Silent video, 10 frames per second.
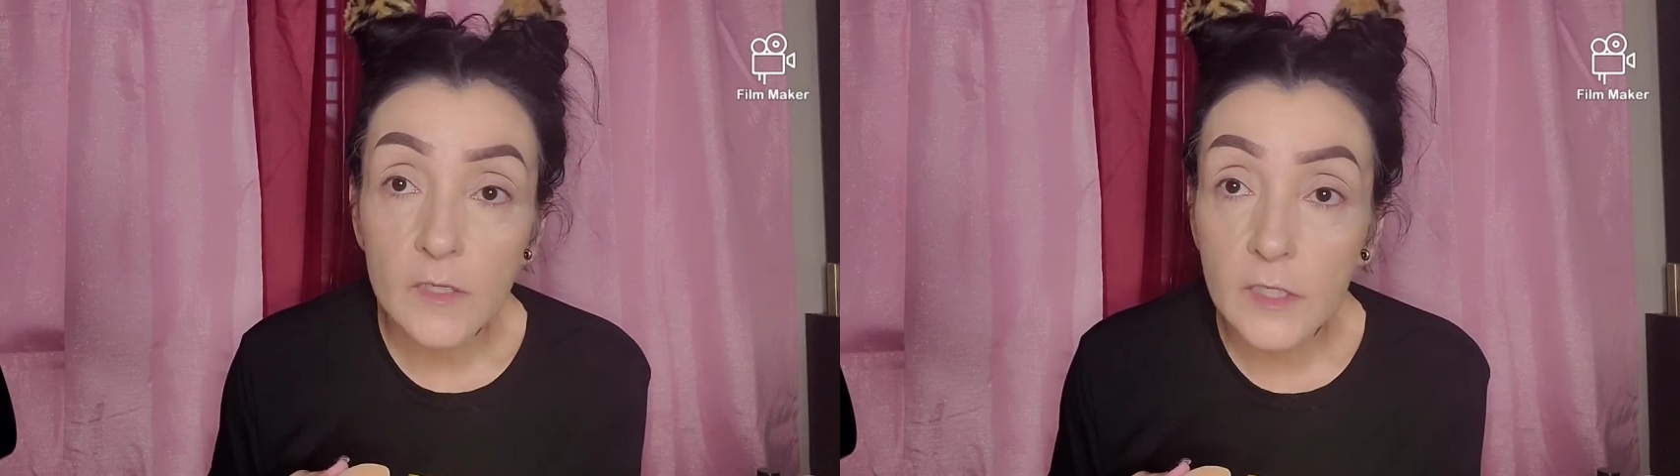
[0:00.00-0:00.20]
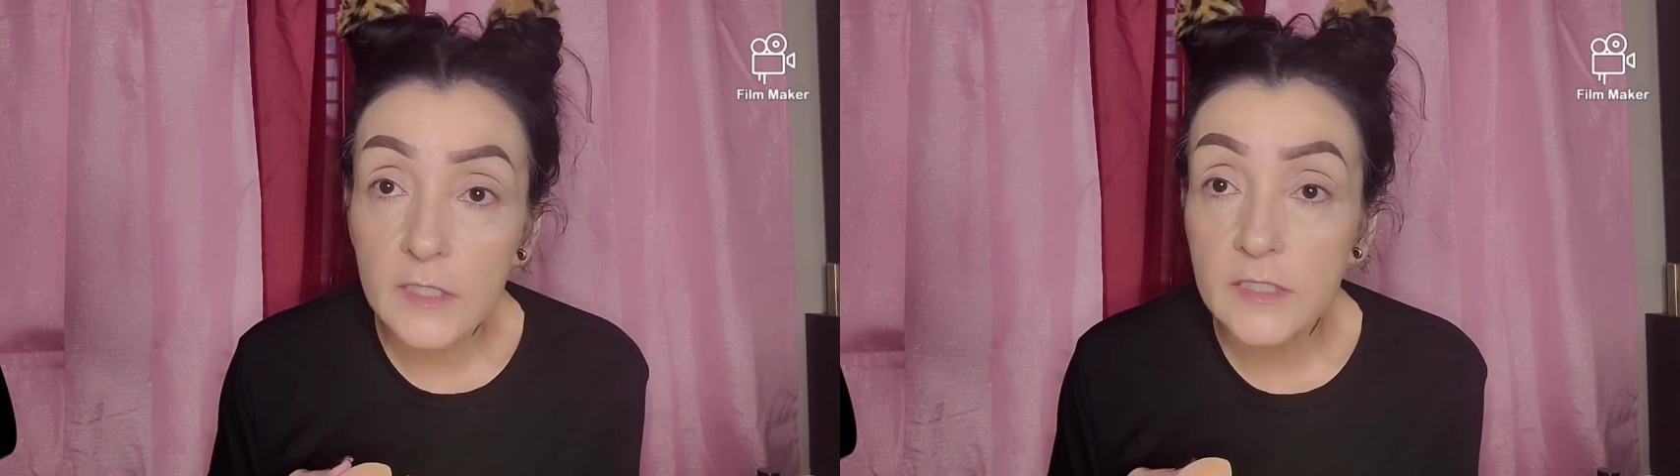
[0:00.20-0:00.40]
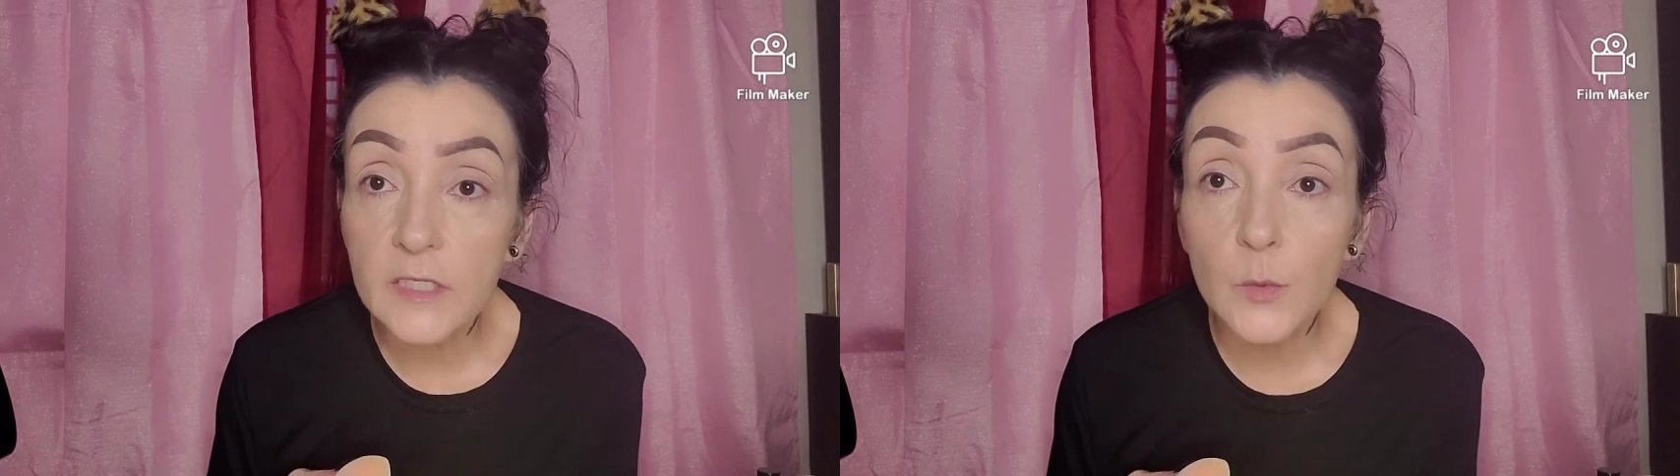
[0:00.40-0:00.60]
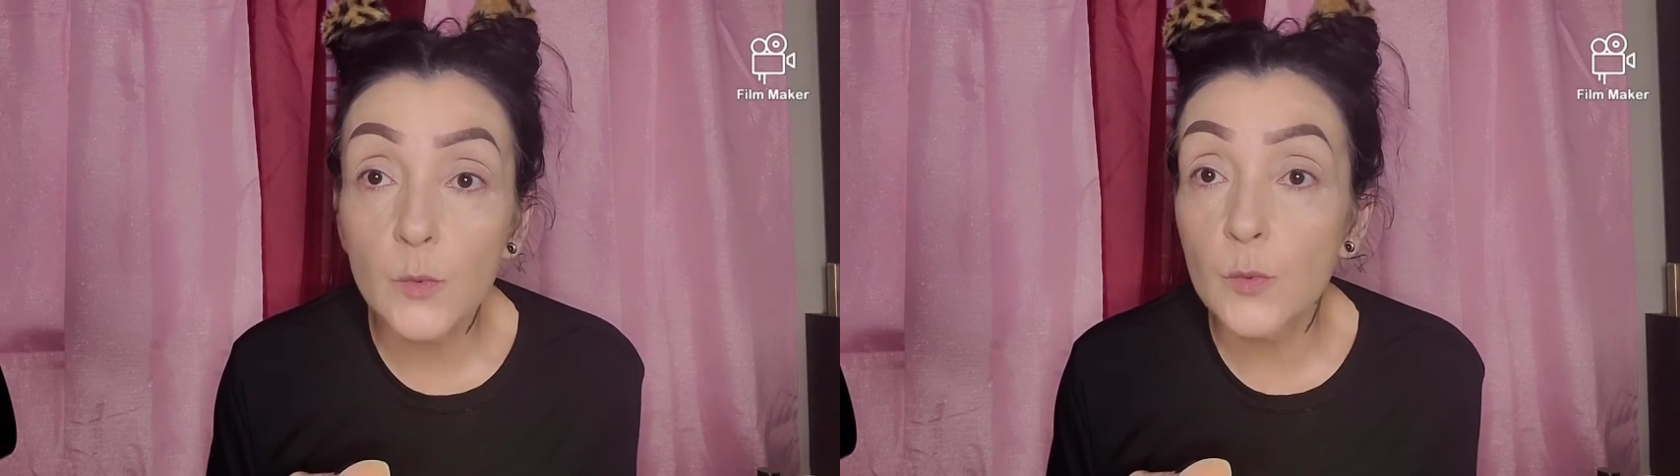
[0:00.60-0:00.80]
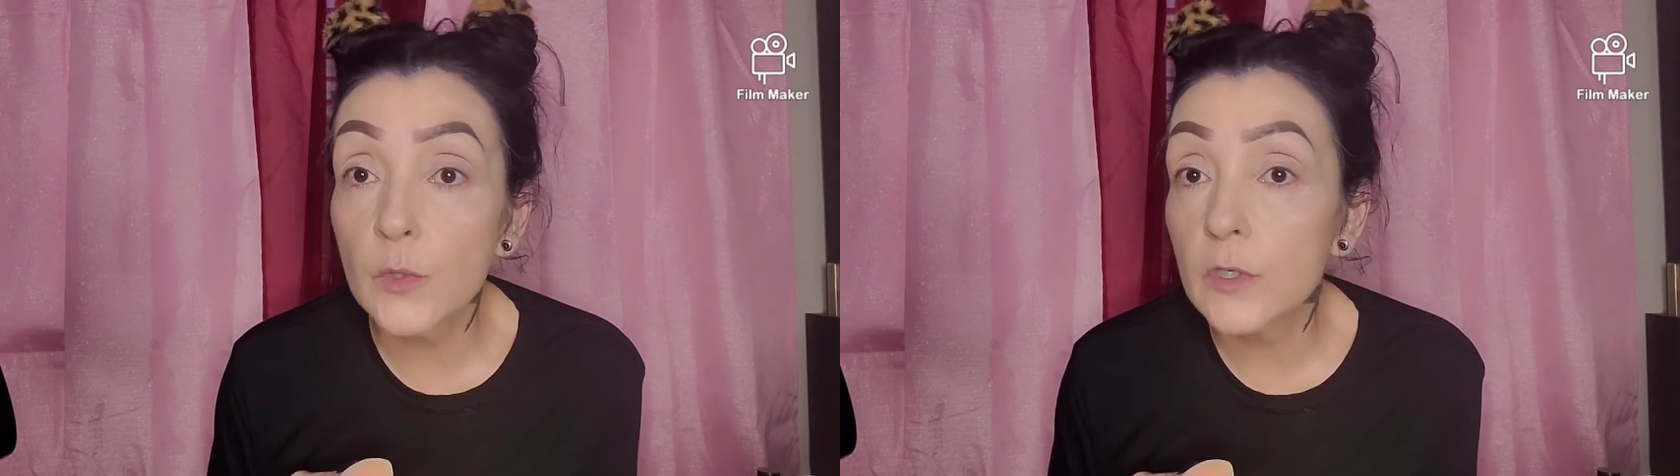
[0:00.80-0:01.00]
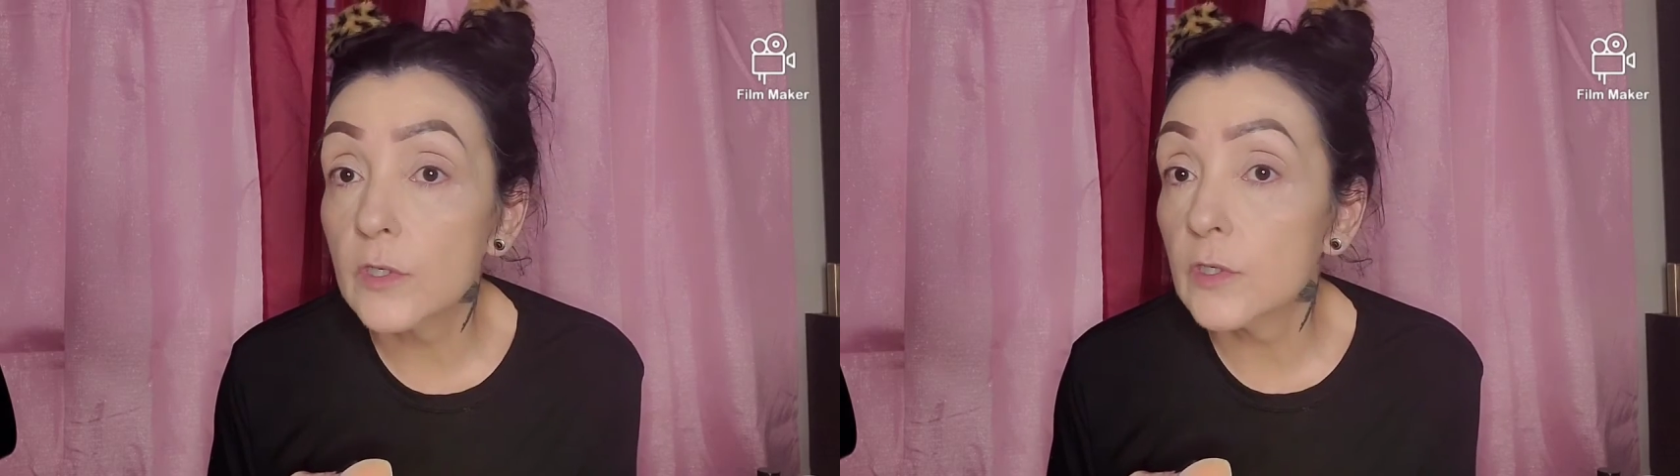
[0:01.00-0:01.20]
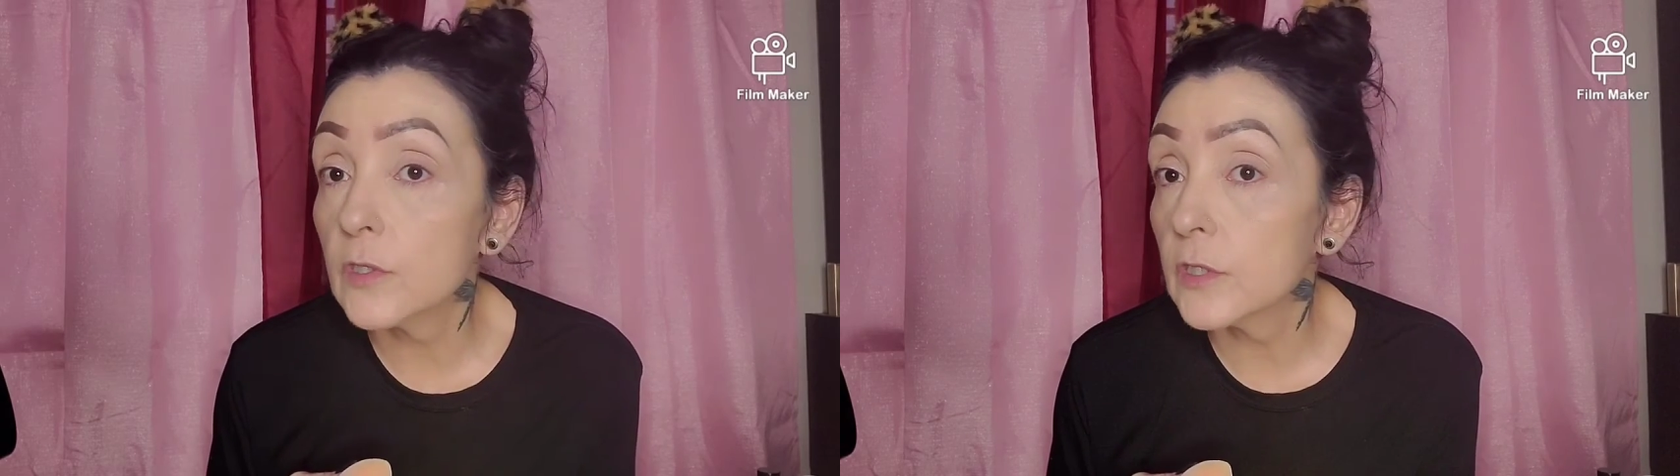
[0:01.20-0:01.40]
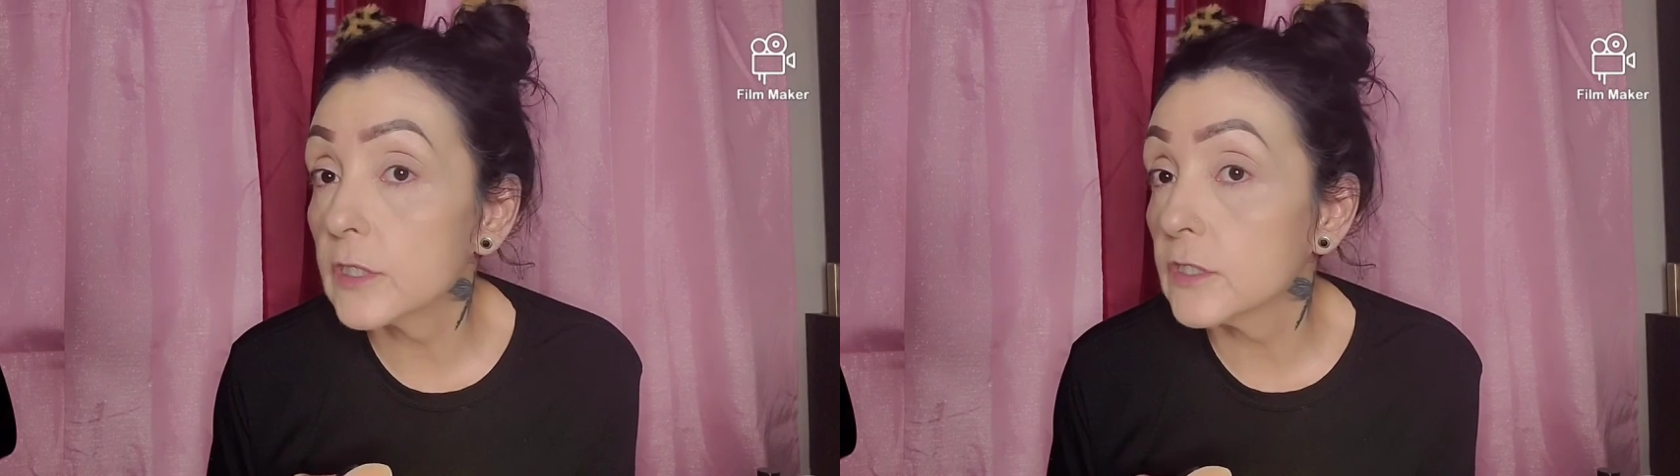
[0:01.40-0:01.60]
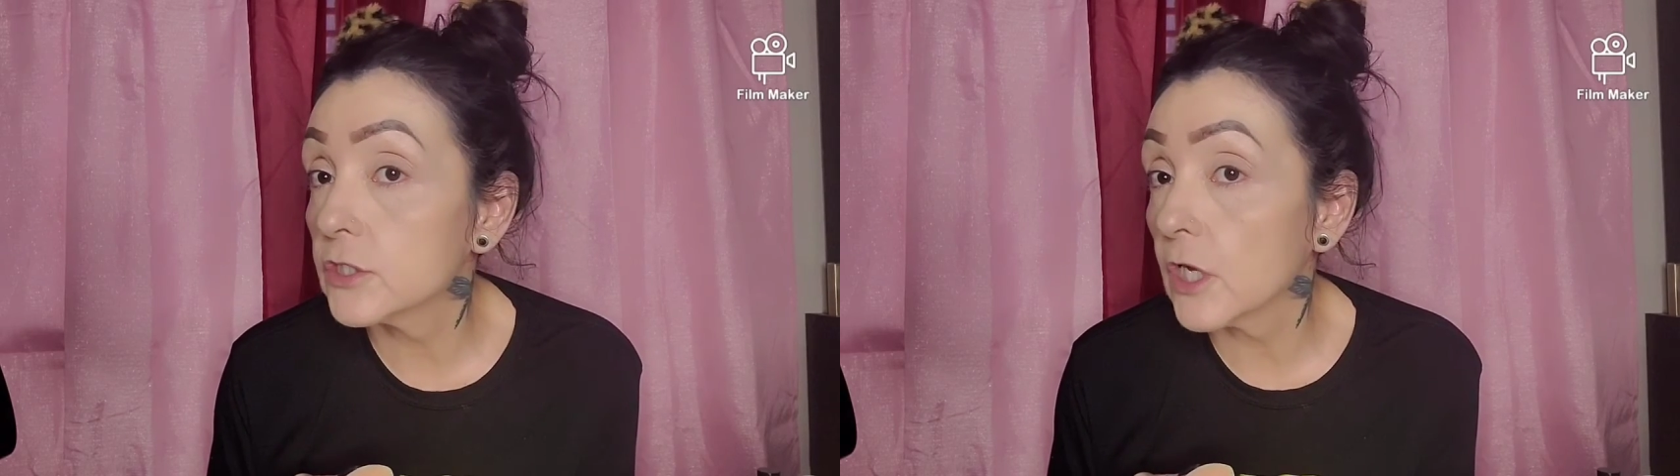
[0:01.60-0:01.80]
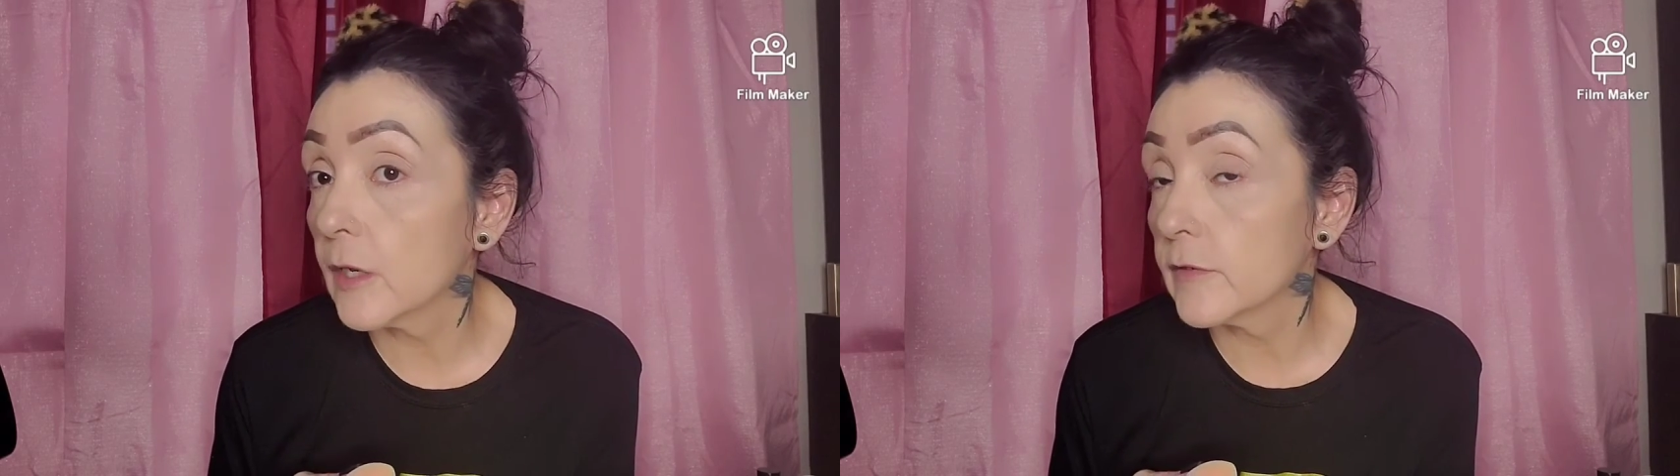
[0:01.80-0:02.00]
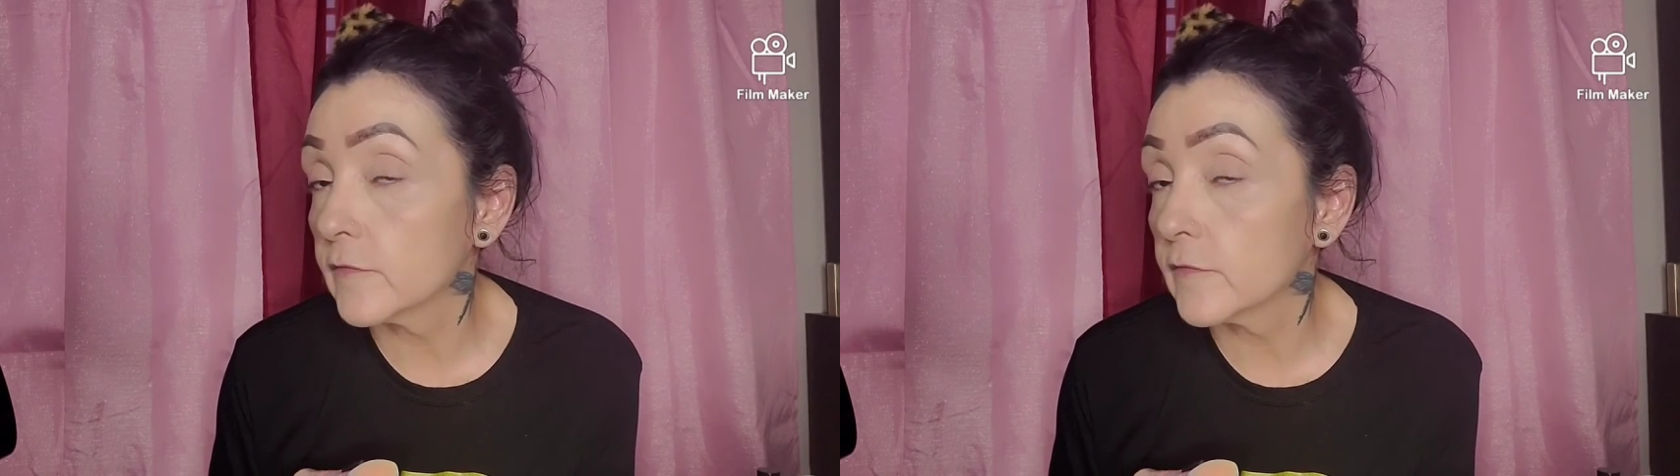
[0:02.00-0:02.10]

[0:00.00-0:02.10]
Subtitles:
I think it did a really good job